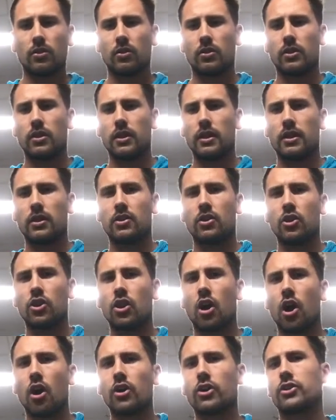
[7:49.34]
The
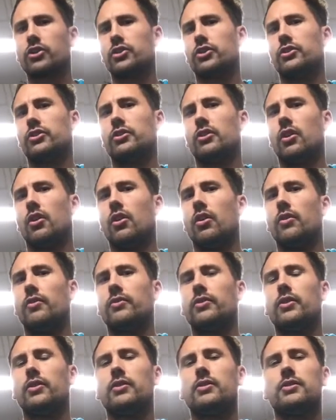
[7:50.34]
concoction of
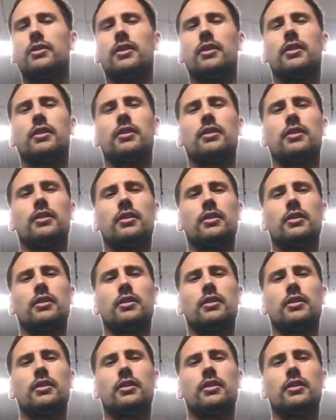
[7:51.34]
using